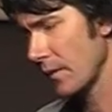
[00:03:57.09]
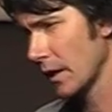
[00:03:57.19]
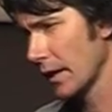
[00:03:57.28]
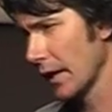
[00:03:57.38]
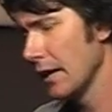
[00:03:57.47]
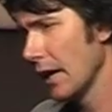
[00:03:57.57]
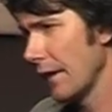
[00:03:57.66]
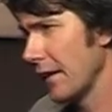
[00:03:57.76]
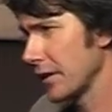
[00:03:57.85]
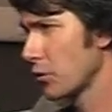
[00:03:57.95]
Okay?
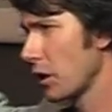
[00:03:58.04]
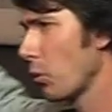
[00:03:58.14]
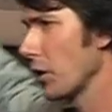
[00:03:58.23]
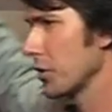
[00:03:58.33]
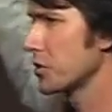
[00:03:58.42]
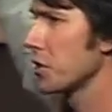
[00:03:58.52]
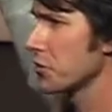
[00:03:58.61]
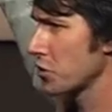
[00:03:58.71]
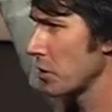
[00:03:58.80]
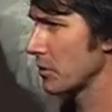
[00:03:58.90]
And that's really what
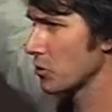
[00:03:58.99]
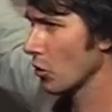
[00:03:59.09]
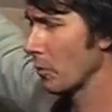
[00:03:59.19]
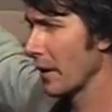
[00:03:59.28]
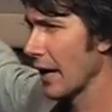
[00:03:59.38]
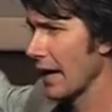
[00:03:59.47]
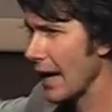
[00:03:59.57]
decisionship is all about.